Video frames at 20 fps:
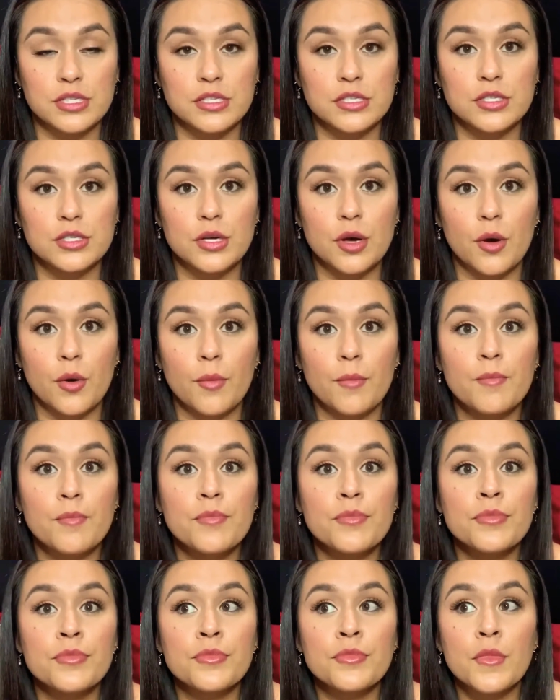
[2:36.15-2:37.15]
So
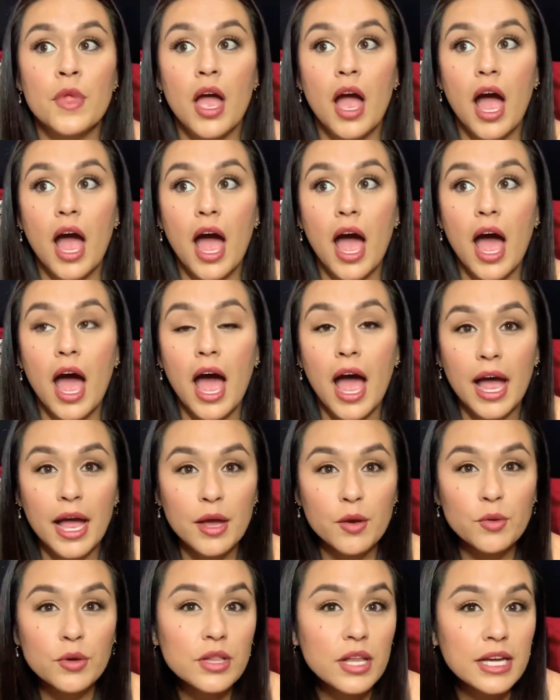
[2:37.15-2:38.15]

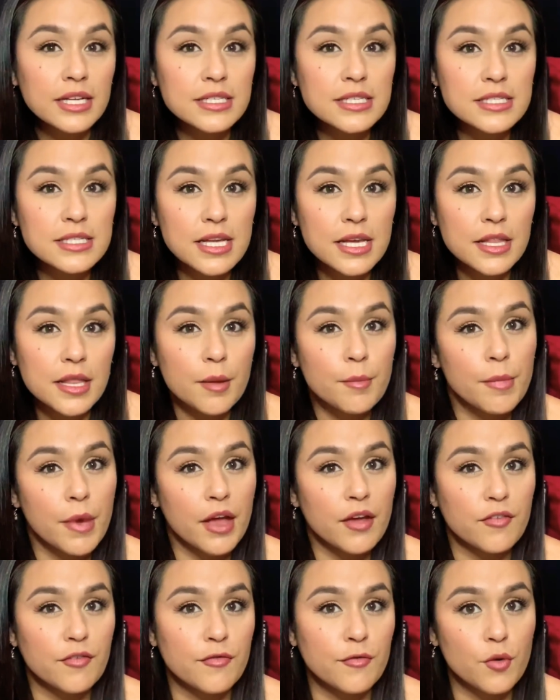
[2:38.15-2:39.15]
I would like to say that
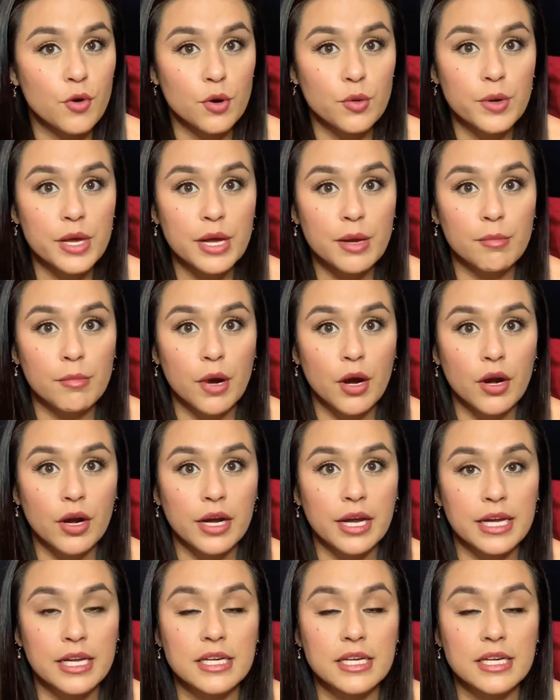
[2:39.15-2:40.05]
my 4 week mark